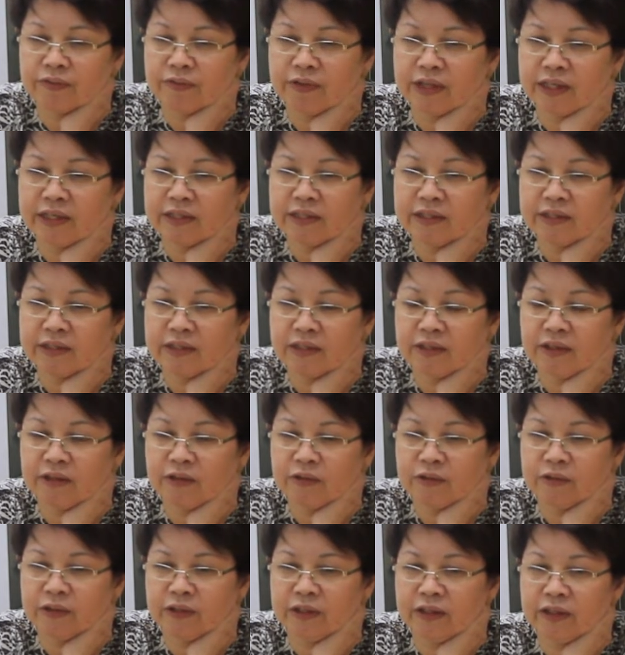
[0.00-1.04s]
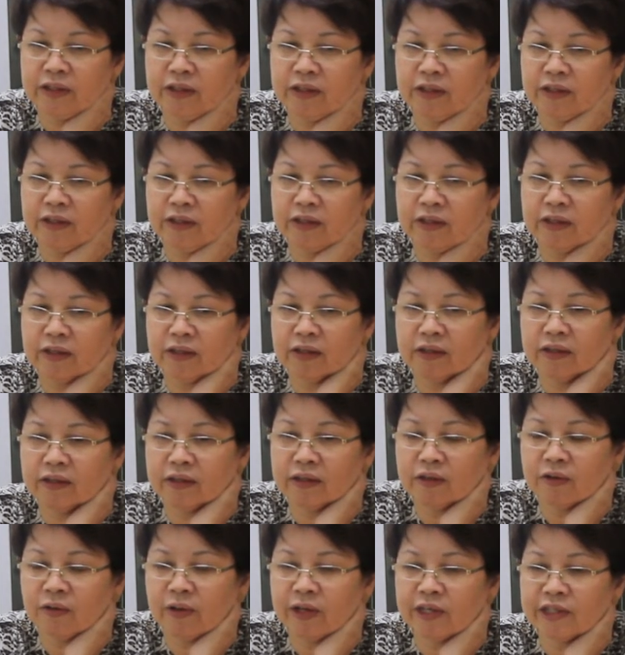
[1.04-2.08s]
if that's included in
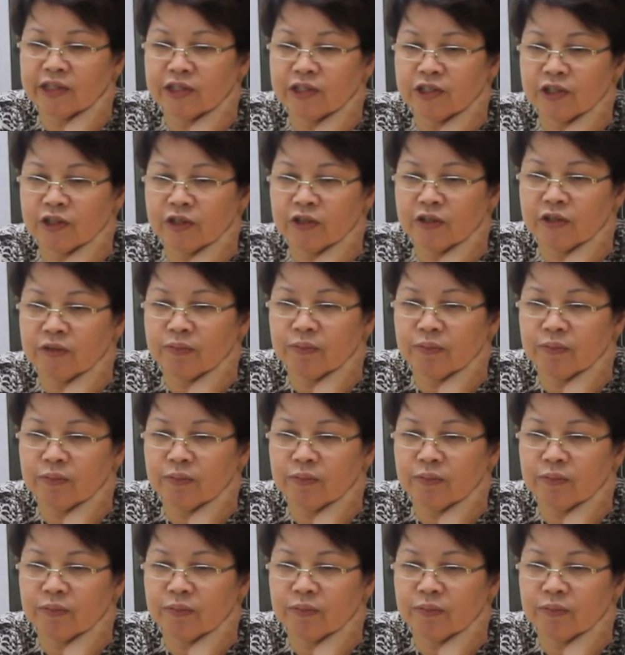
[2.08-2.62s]
the questions,